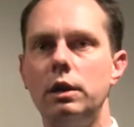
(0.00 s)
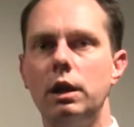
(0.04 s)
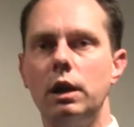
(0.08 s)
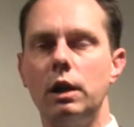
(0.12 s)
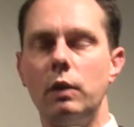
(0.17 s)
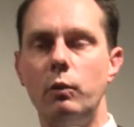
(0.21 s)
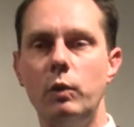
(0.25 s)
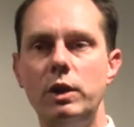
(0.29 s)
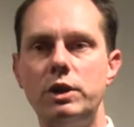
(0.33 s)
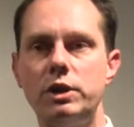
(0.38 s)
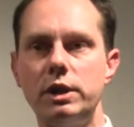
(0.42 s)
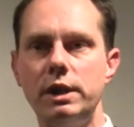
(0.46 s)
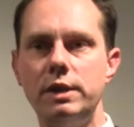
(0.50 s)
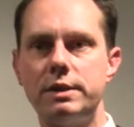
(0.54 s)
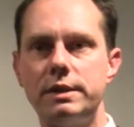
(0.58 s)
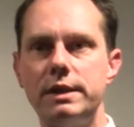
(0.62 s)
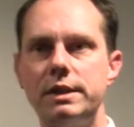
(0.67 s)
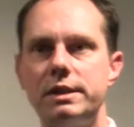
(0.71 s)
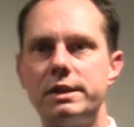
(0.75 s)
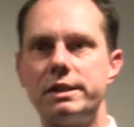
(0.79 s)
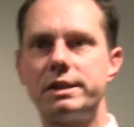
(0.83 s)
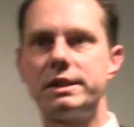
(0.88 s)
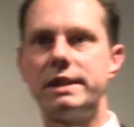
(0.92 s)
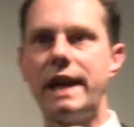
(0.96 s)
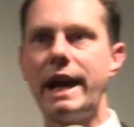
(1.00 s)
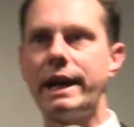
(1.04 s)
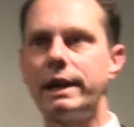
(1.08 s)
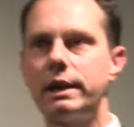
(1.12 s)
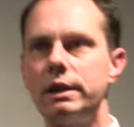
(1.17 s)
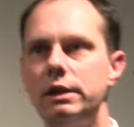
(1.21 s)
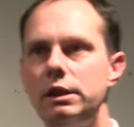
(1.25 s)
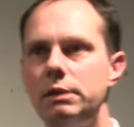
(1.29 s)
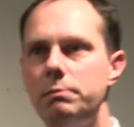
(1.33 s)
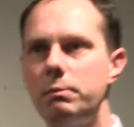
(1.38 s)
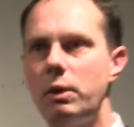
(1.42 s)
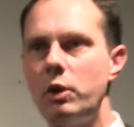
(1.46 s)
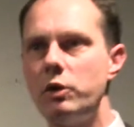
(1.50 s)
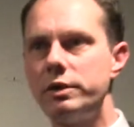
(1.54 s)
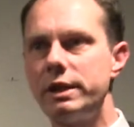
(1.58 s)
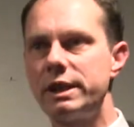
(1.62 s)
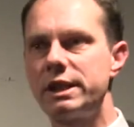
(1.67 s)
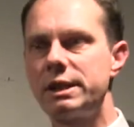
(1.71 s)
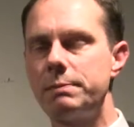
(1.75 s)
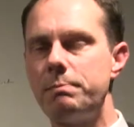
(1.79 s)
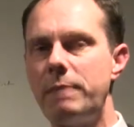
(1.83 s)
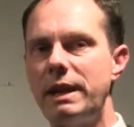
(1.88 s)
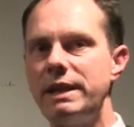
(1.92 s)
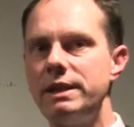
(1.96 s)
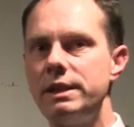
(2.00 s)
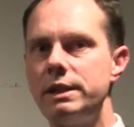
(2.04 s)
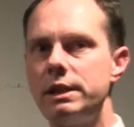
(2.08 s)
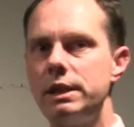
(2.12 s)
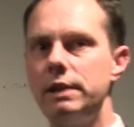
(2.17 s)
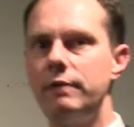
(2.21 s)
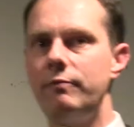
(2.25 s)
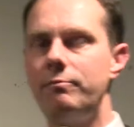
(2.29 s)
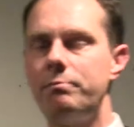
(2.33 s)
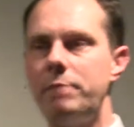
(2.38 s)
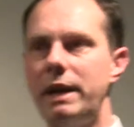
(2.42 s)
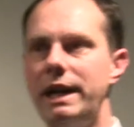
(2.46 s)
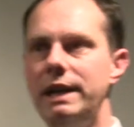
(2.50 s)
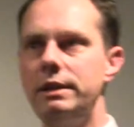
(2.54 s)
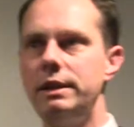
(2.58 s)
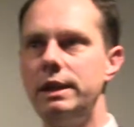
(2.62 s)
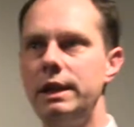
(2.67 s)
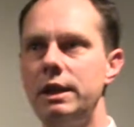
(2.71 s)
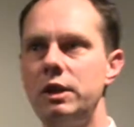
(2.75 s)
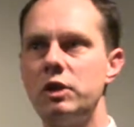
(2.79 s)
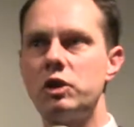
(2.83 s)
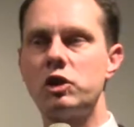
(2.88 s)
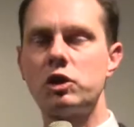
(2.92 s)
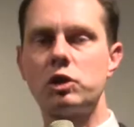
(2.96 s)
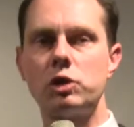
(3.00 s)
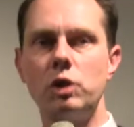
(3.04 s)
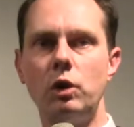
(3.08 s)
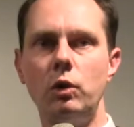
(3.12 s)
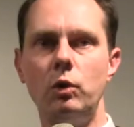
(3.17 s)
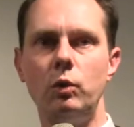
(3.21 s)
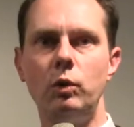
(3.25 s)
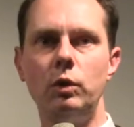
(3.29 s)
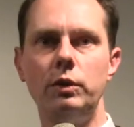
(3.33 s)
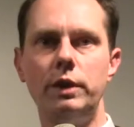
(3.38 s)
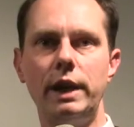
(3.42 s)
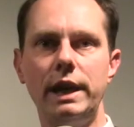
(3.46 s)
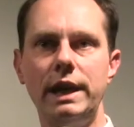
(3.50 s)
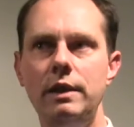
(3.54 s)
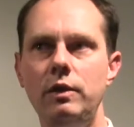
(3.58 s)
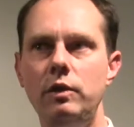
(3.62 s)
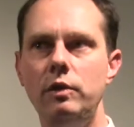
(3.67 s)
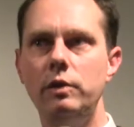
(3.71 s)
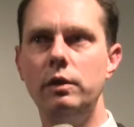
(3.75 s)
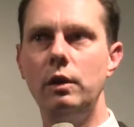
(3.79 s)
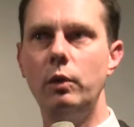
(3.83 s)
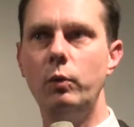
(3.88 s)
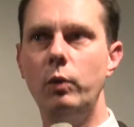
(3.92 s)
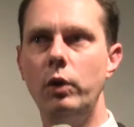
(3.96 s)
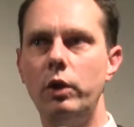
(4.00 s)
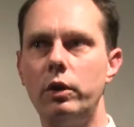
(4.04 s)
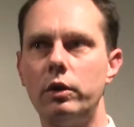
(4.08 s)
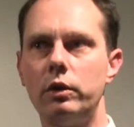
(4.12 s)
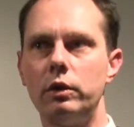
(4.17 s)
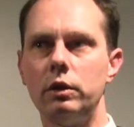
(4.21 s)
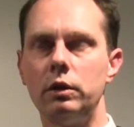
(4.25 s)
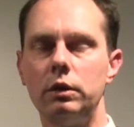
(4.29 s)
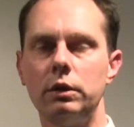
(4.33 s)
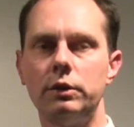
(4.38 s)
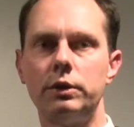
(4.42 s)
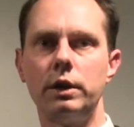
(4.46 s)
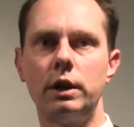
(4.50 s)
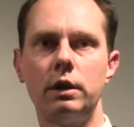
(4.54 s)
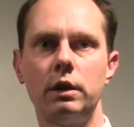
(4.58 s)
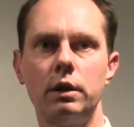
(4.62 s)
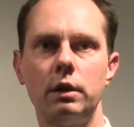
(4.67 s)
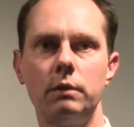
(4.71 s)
Which is the second most expensive painting sold in the world.